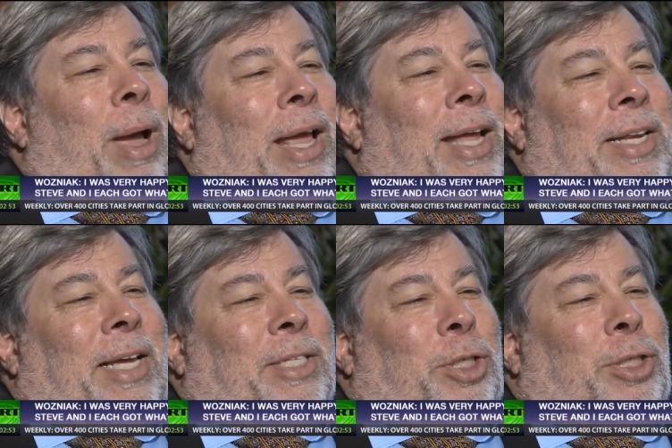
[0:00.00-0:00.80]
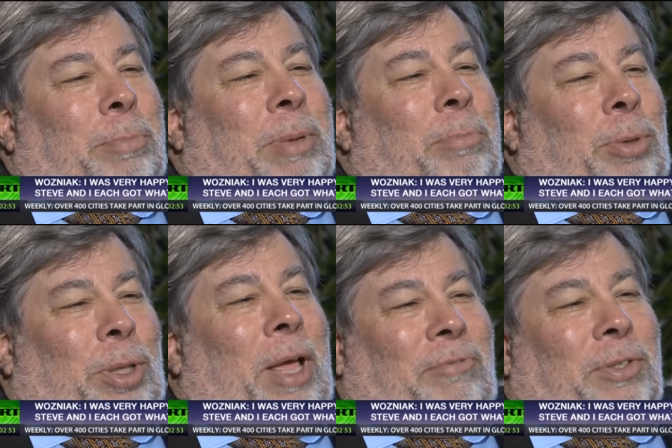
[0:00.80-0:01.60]
my idea. It's just that people
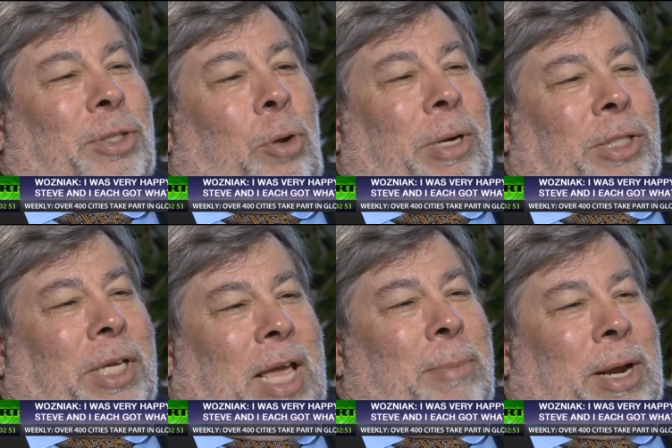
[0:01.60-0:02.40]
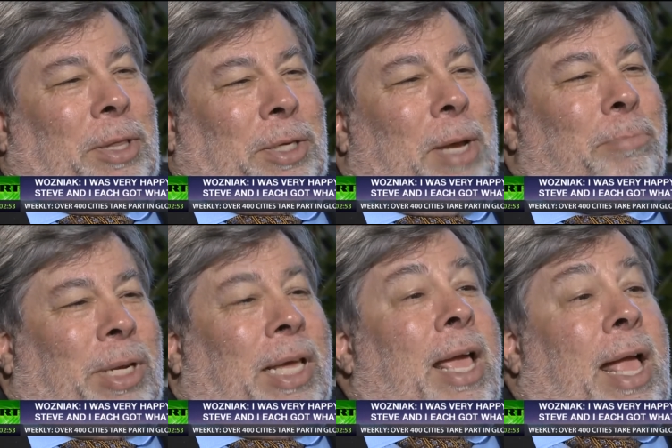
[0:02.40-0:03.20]
loved so much that came out of the
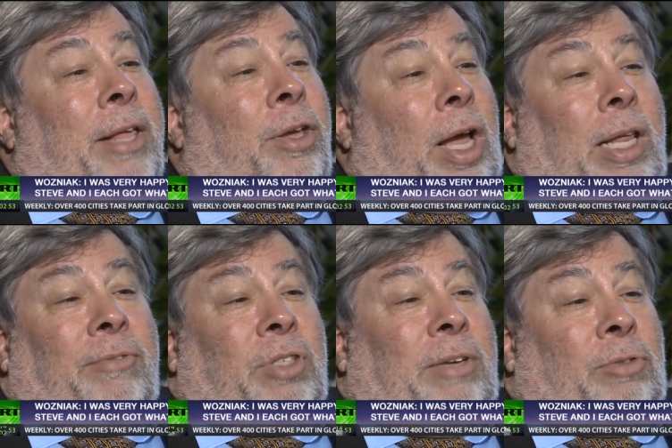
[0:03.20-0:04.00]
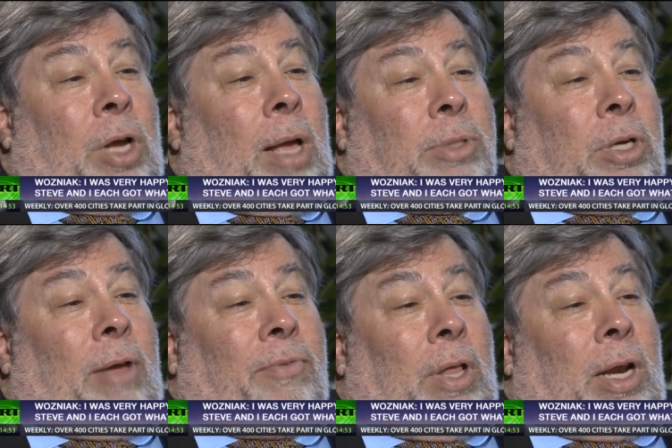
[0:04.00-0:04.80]
company. And you got to give Steve Jobs an
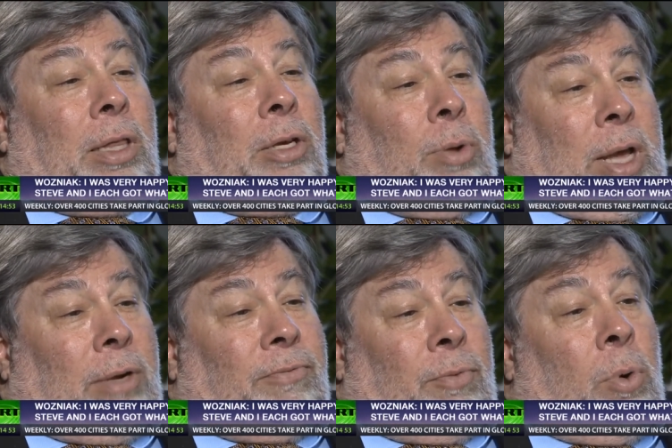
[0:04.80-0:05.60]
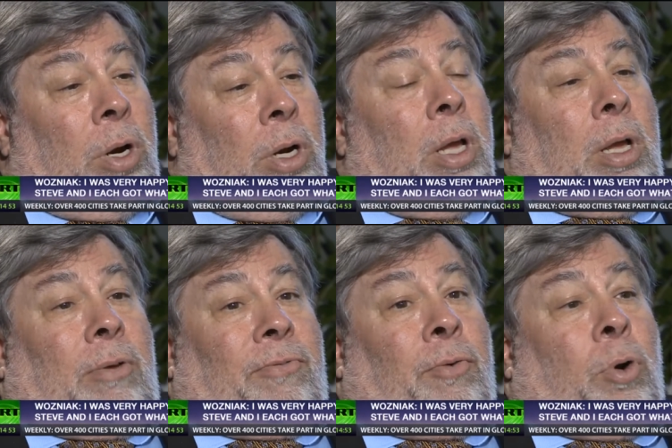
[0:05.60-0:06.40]
awful lot of the credit for
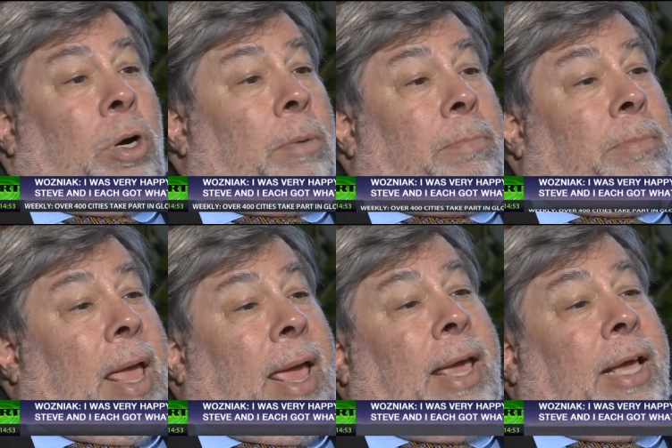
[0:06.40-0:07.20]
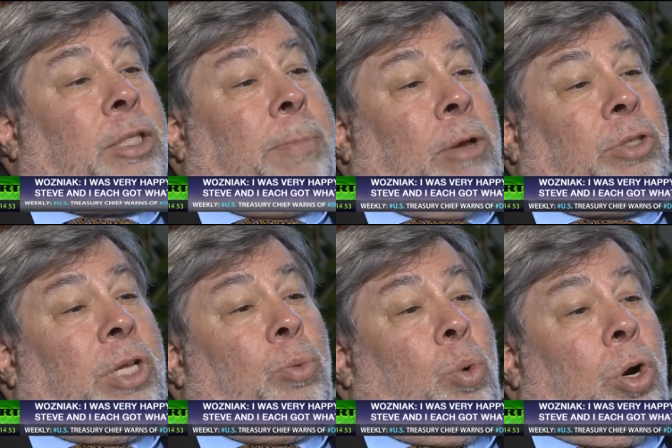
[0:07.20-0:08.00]

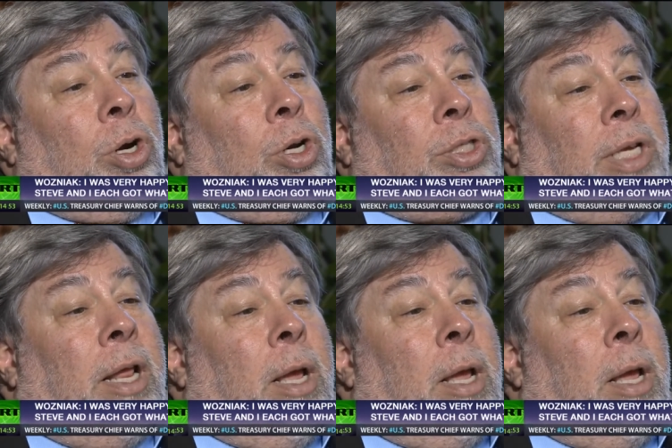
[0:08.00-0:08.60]
espousing words and